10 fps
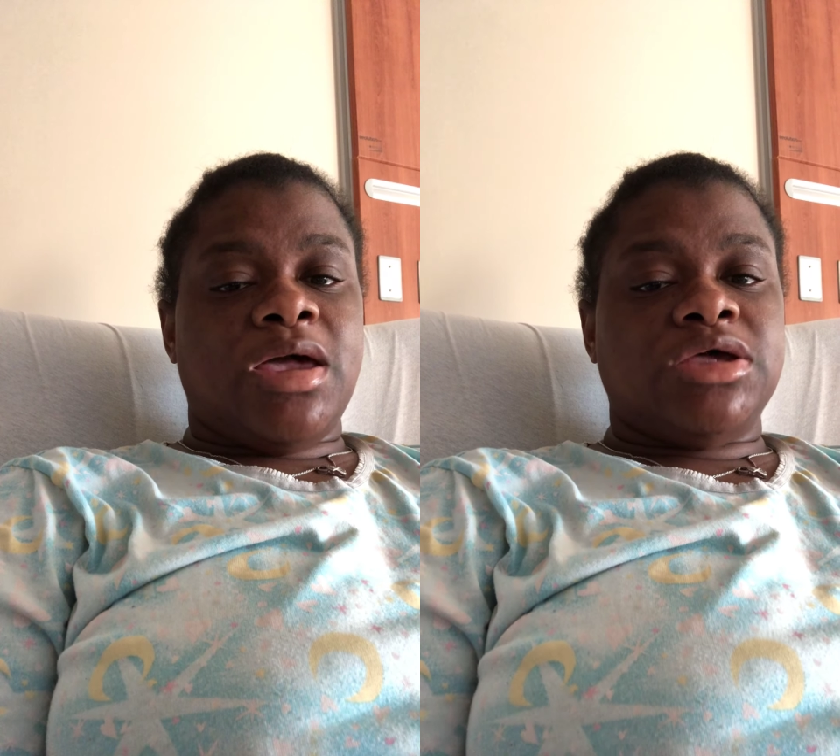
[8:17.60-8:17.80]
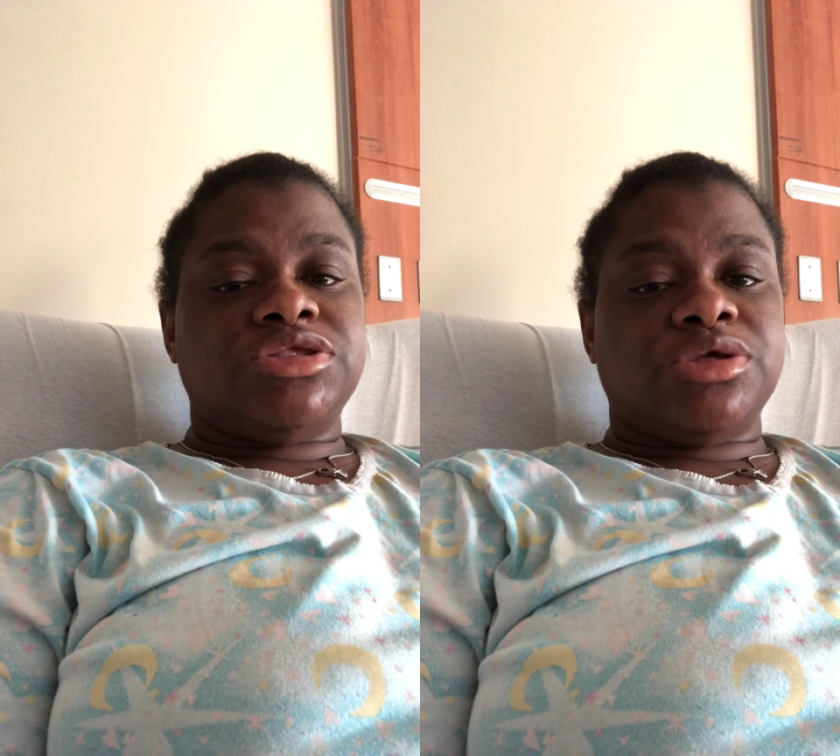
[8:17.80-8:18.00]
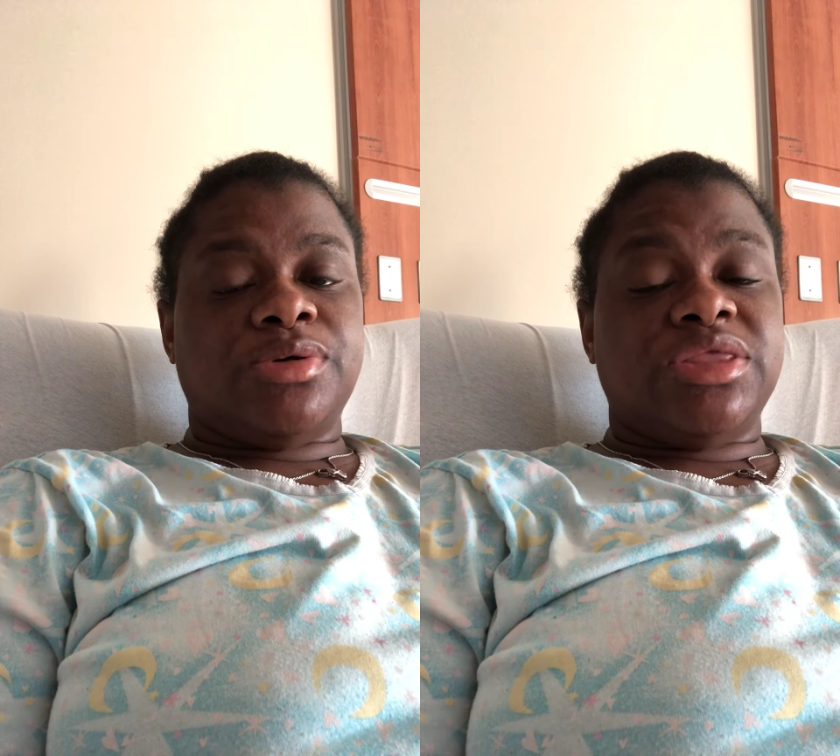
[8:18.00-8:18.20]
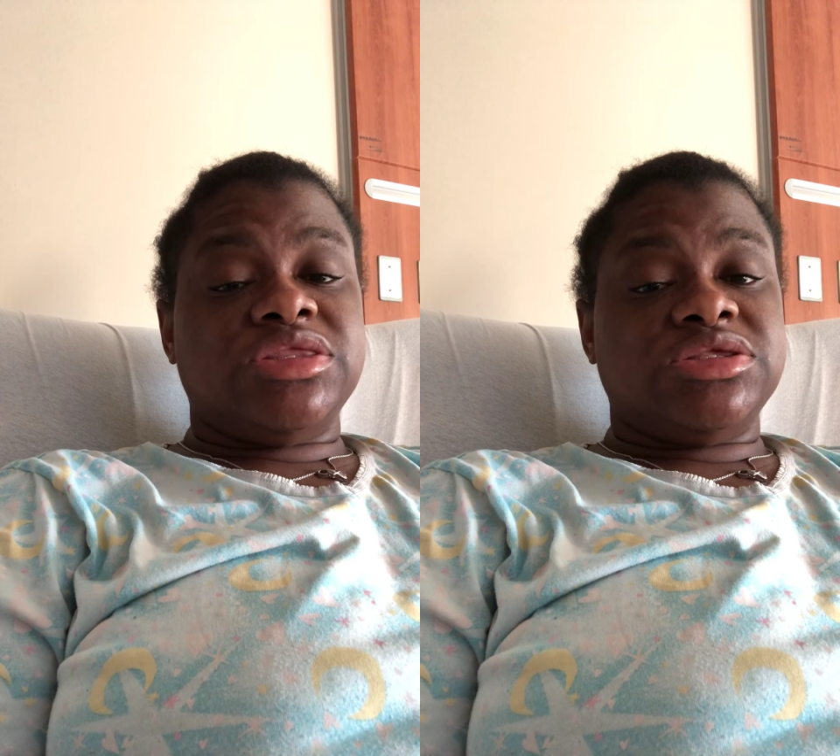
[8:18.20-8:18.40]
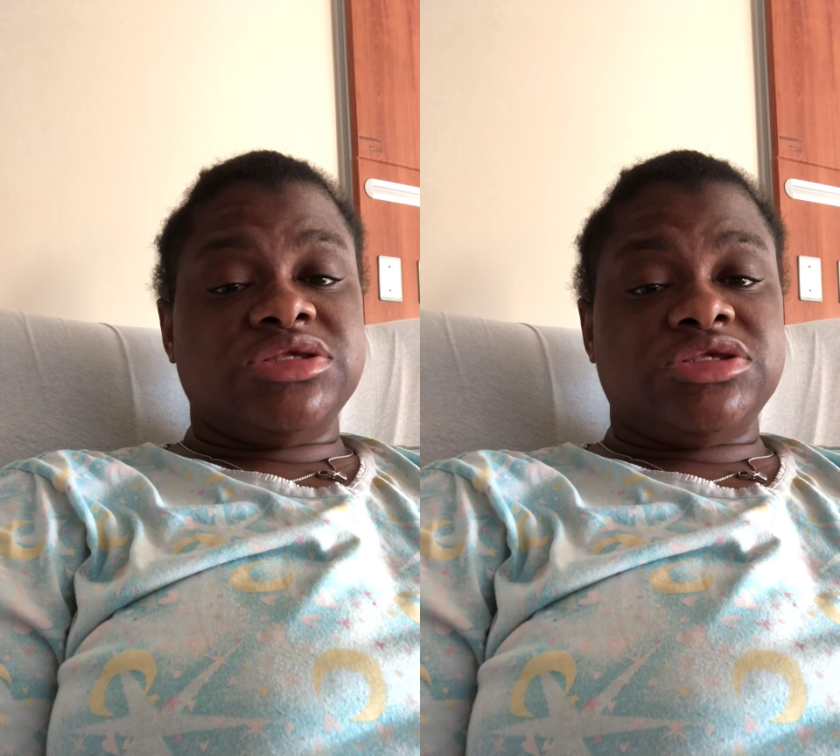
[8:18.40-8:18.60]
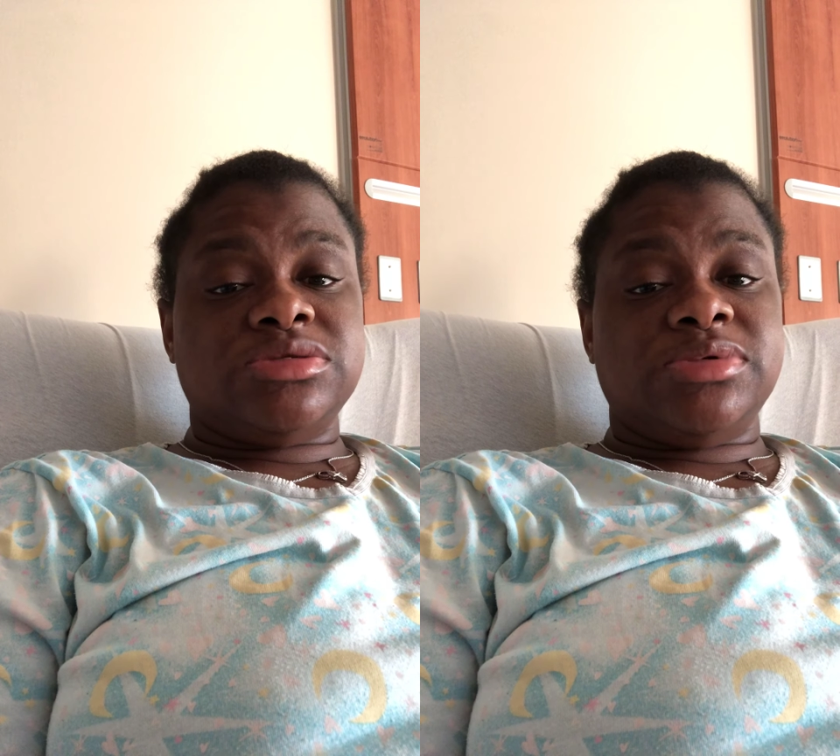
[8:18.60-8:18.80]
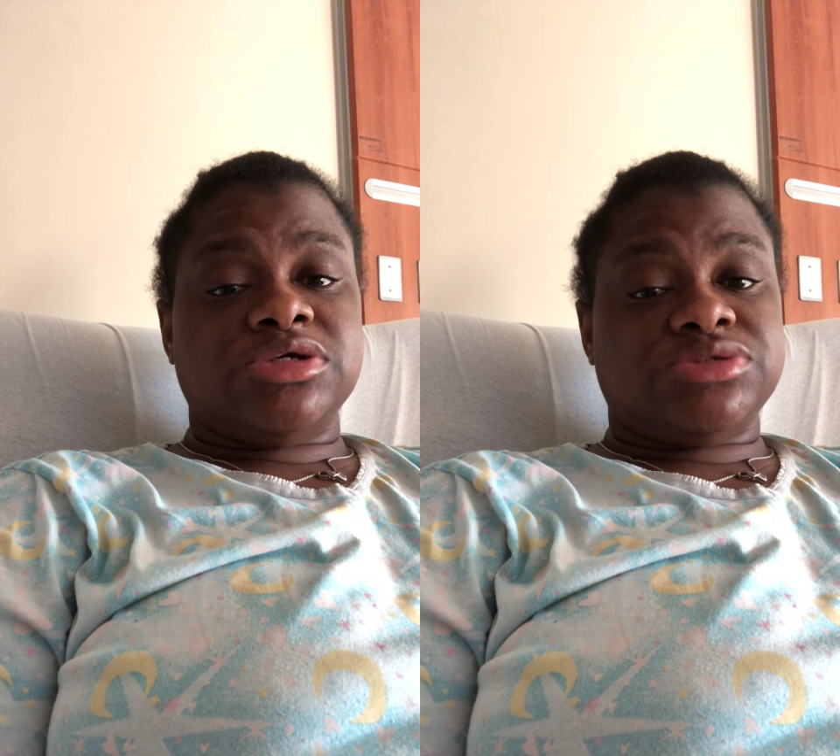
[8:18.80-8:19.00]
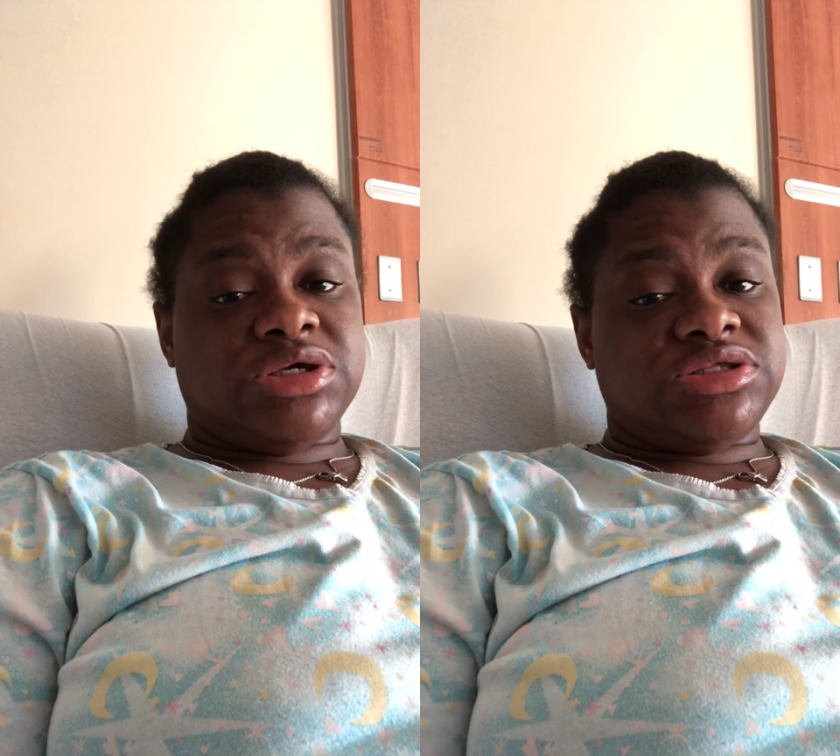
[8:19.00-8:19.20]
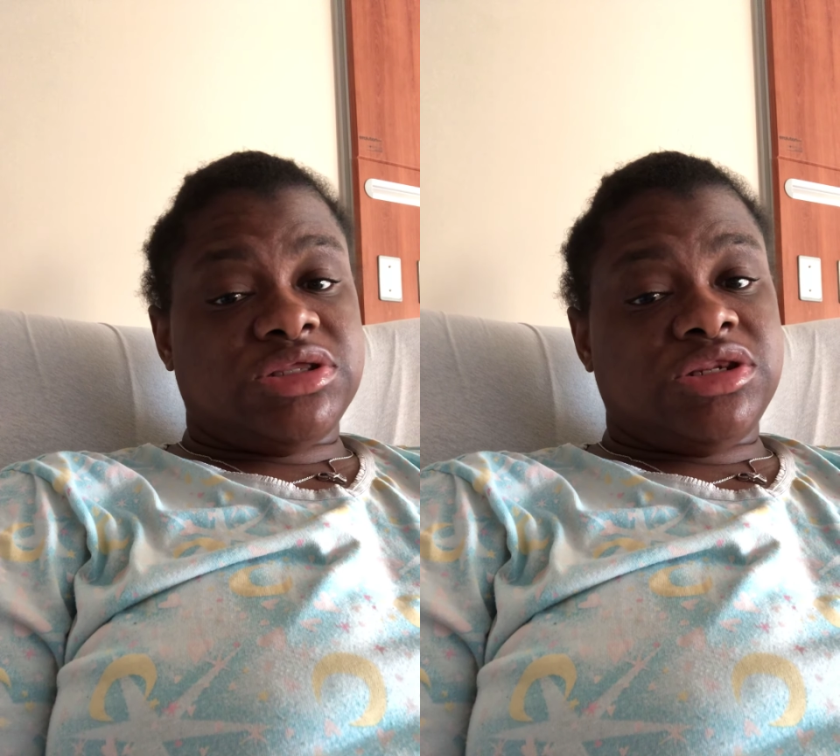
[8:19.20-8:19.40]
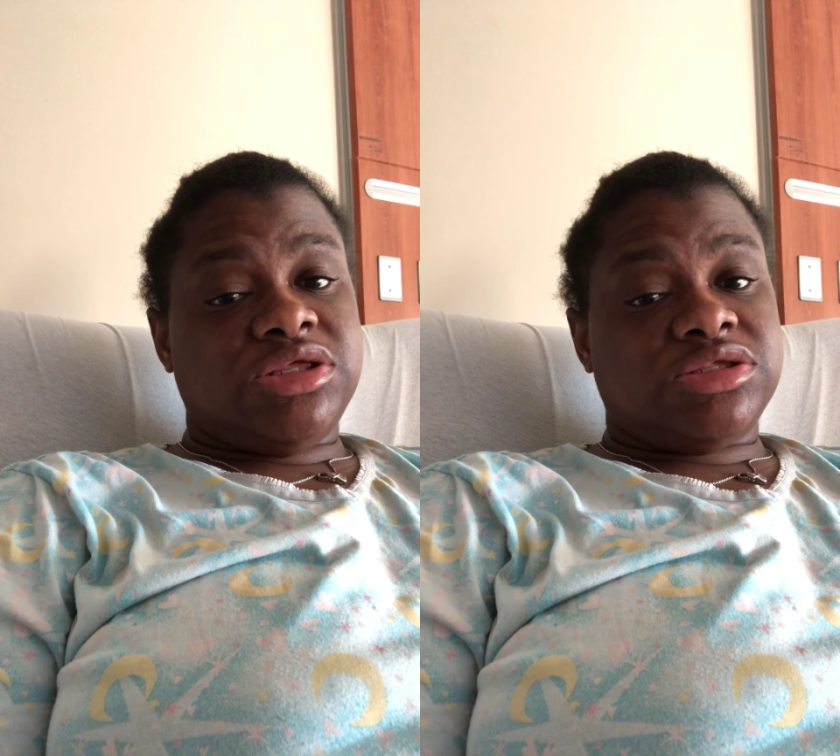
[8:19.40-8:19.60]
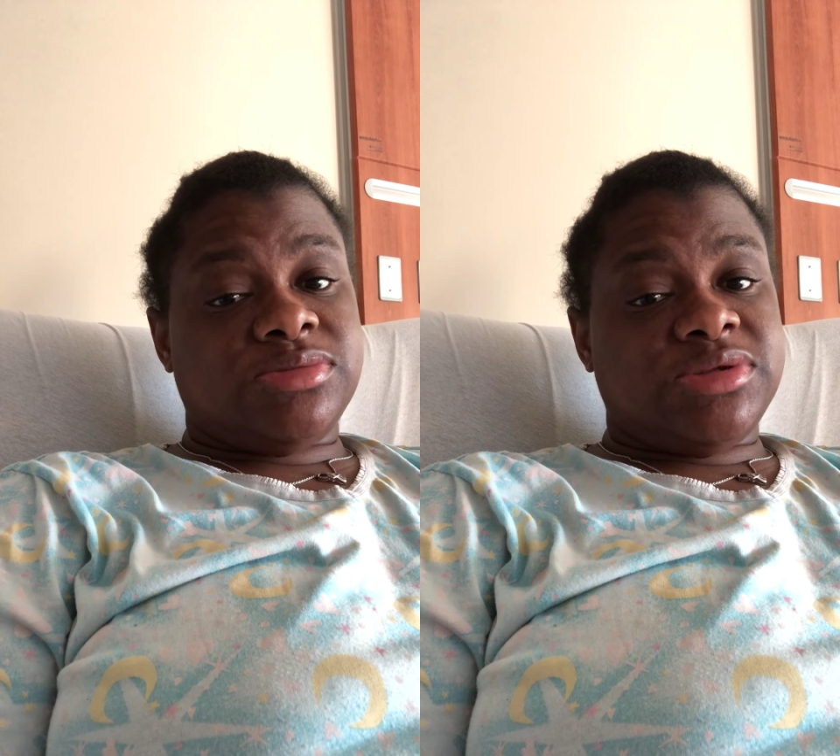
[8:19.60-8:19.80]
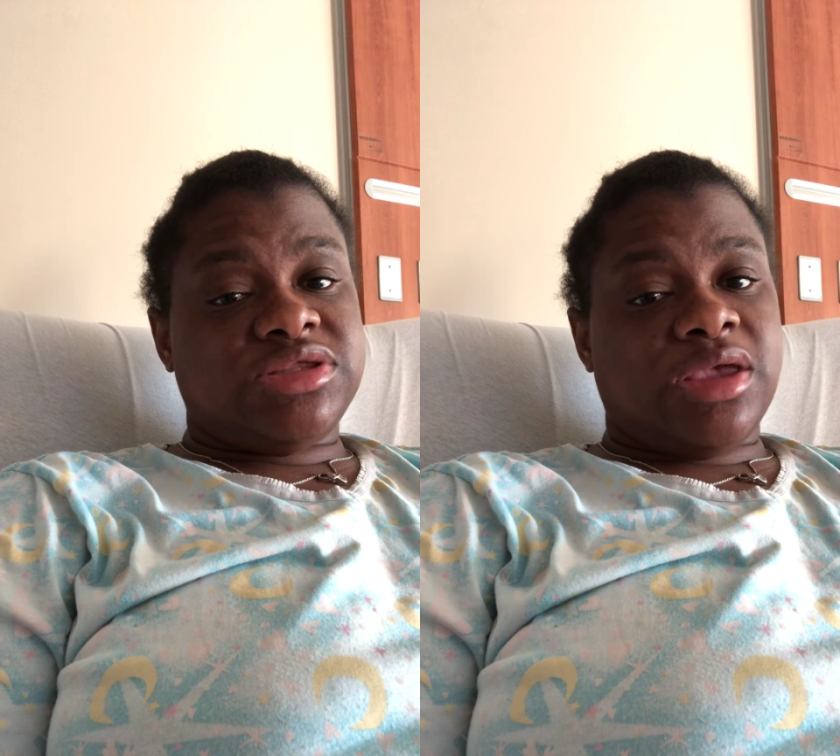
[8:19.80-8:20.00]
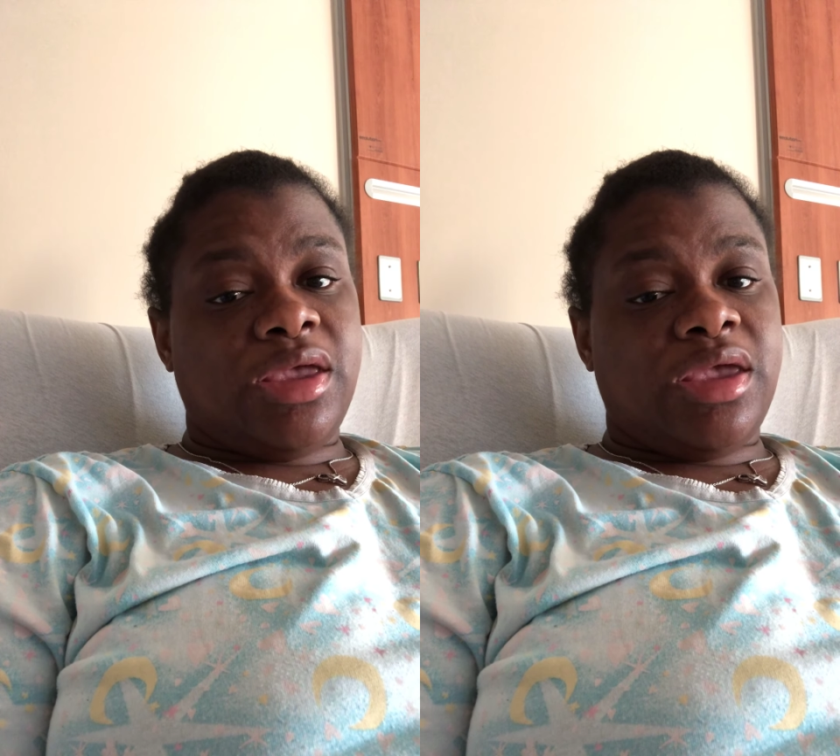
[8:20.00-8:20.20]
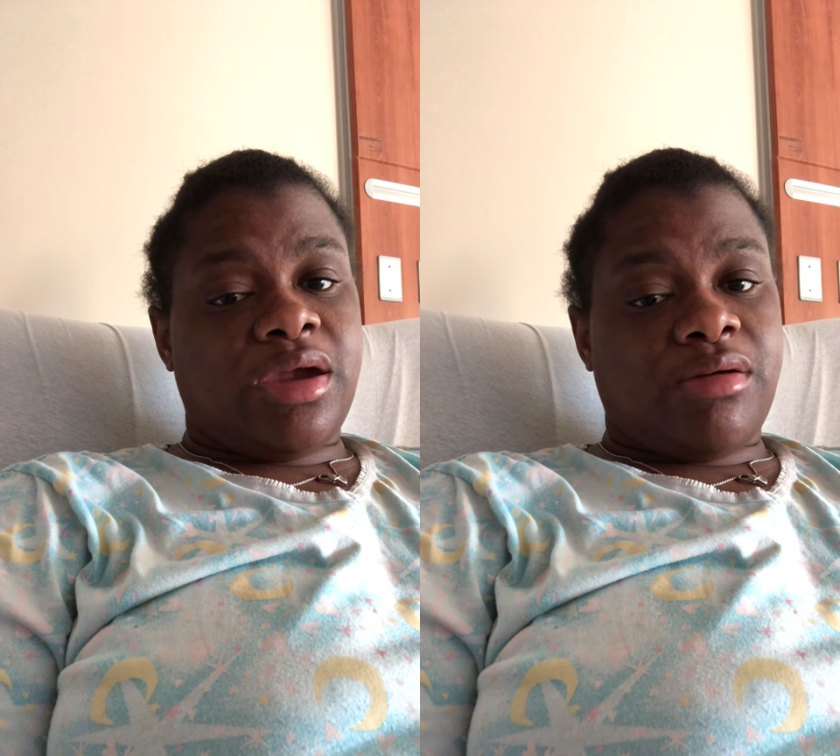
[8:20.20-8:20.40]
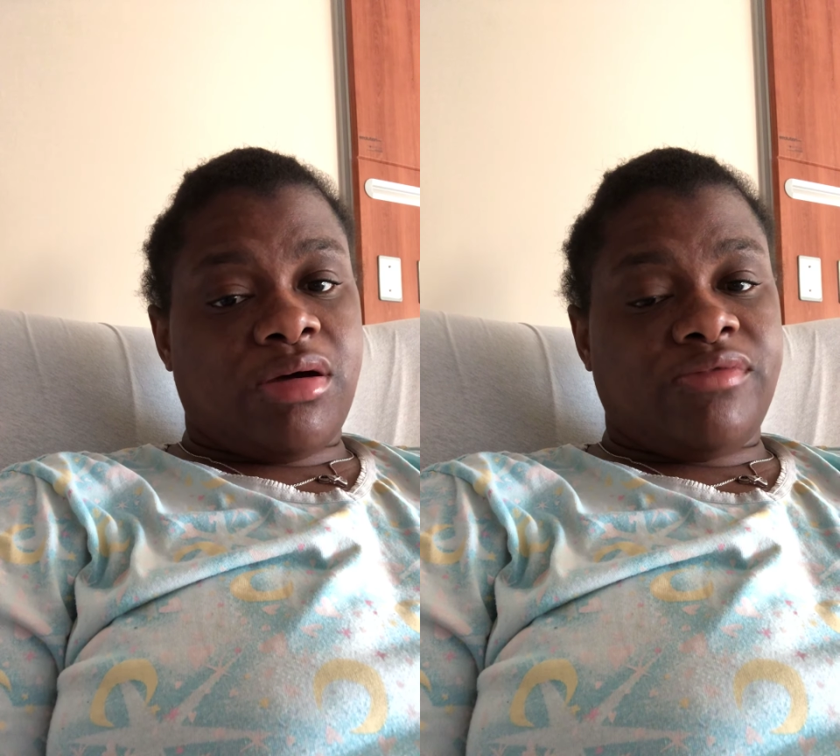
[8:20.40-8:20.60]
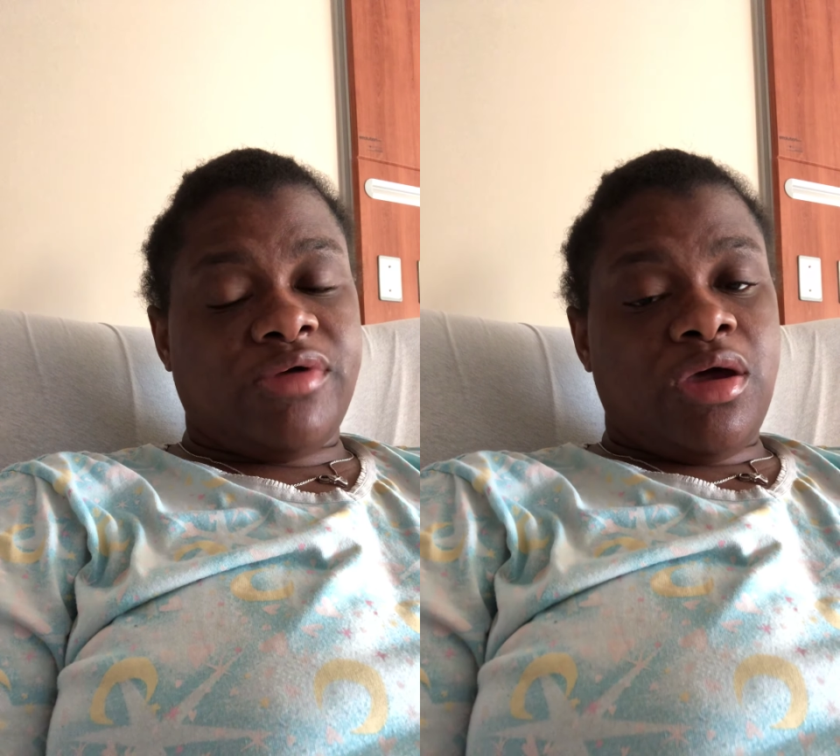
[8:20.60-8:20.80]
So, and this needs to be addressed and it needs to be taken care of.